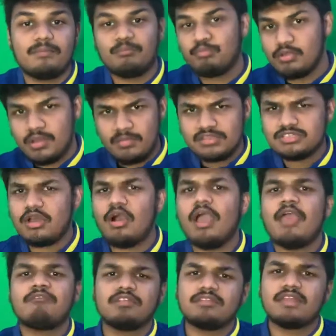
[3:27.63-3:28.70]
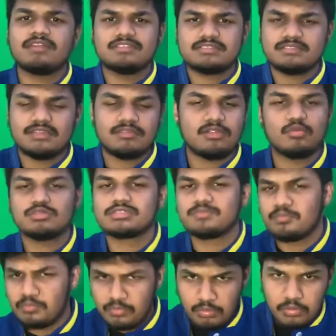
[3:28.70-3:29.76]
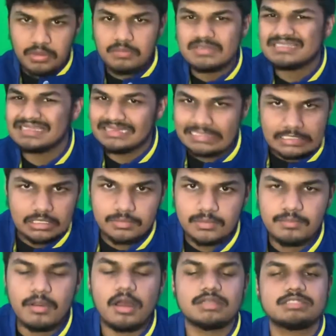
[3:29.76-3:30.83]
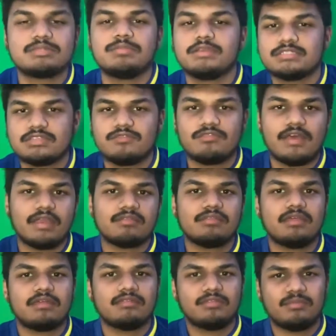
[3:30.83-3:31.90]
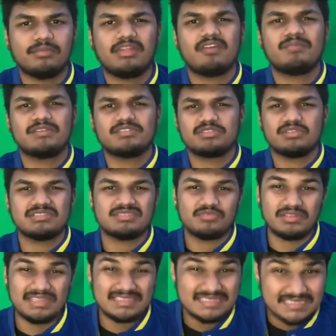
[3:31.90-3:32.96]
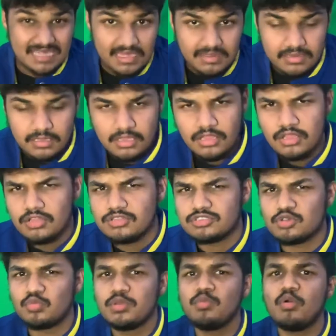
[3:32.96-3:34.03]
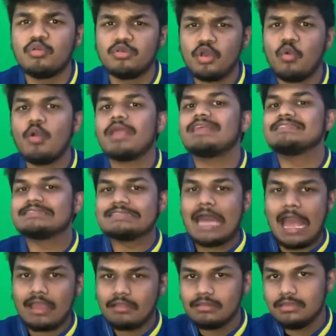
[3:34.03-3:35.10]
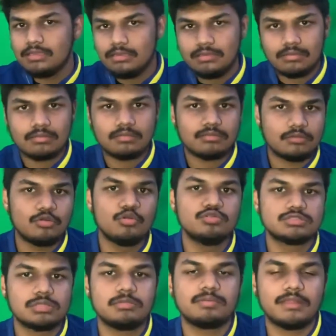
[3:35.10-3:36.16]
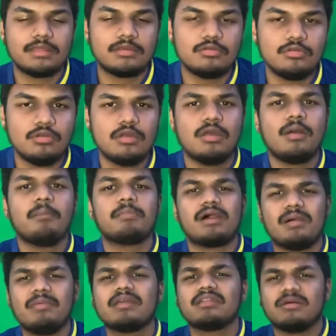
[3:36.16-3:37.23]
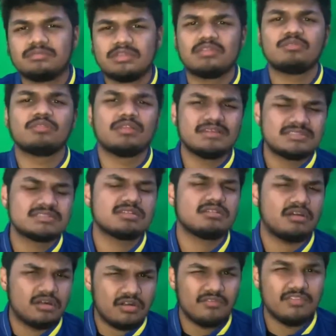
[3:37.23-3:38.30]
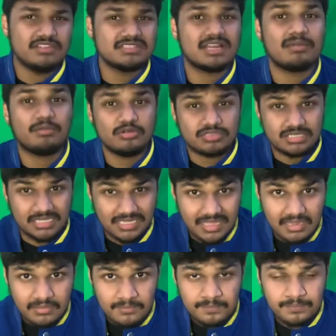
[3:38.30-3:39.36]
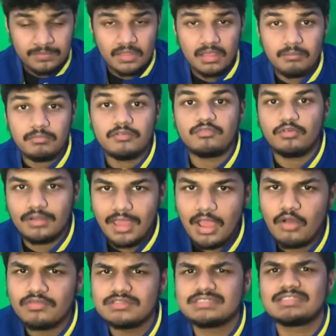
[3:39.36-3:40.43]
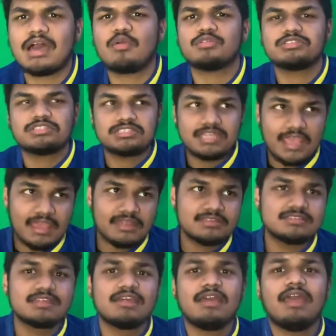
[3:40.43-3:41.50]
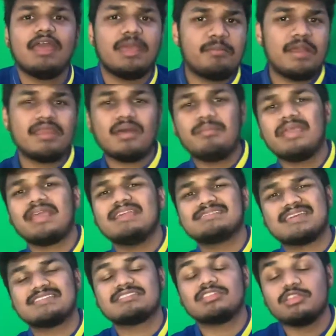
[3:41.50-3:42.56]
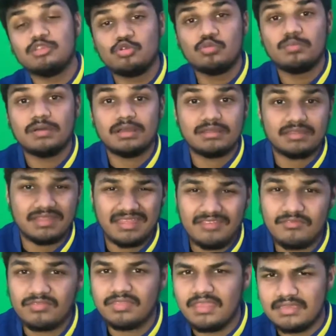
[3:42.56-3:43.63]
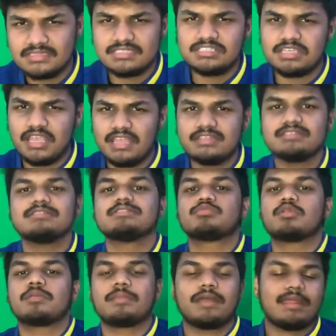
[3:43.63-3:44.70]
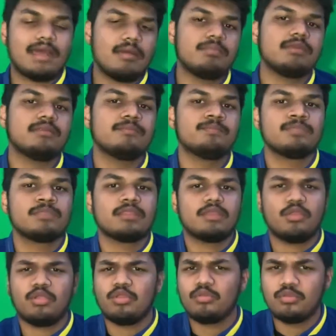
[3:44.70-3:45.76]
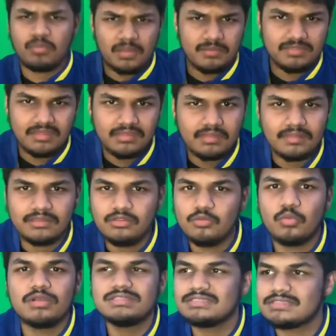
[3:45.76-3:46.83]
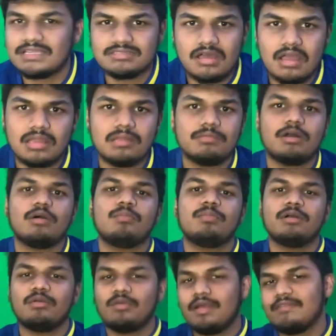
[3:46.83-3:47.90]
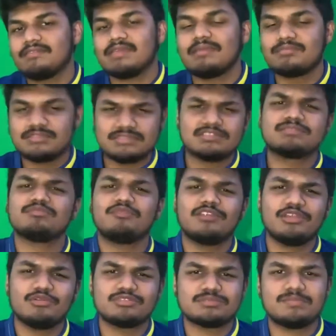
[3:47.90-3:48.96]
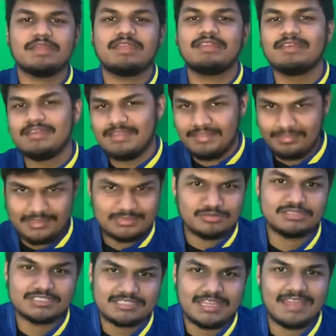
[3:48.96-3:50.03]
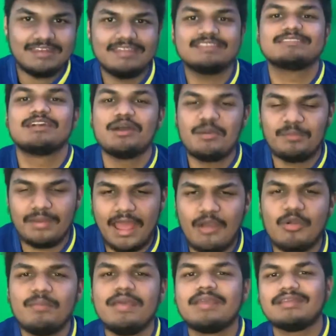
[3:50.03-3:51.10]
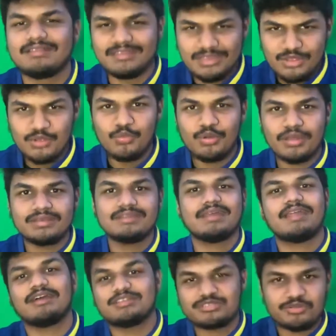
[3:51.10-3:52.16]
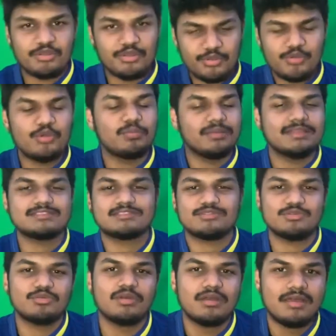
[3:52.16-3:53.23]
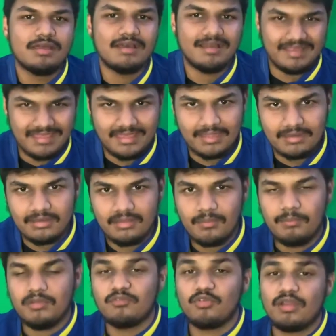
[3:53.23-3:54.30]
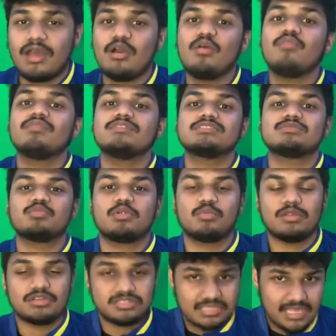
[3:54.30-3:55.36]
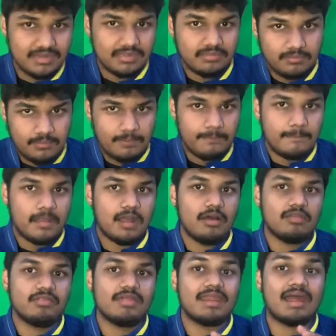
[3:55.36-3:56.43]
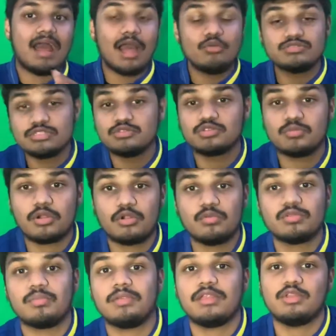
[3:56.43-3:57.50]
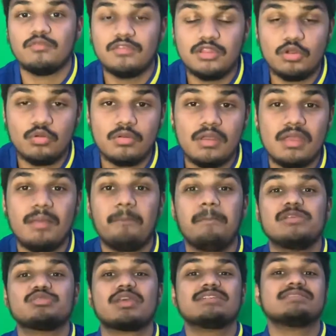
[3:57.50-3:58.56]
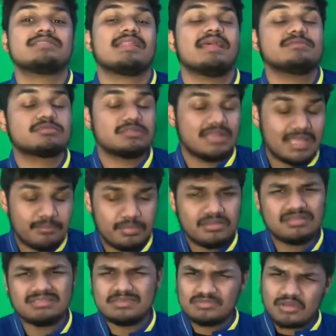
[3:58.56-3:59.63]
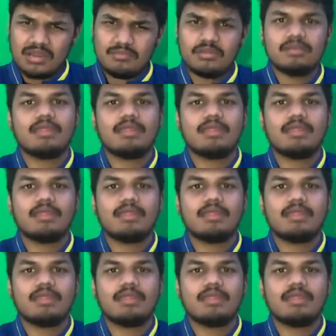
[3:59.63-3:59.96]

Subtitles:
Pretty much everything that I just said there was pretty much a little bit botched because of the fact that the playoff picture isn't really set. So we won't know exactly who's going to be playing who. But I'll make an updated list of this and I'll post it again. But for now, this is how it stands. It might not make any sense to you, but if things change, this is what might happen. You know, you might be thinking like, dude, what is this guy talking about? But at the time that this video was made, this was the standings. But I will make a new one and I'll show you who plays who again. But for now, this is where we are standing. Other than that, I will see you tomorrow with a brand new video. Make sure you guys hit that like button, subscribe button,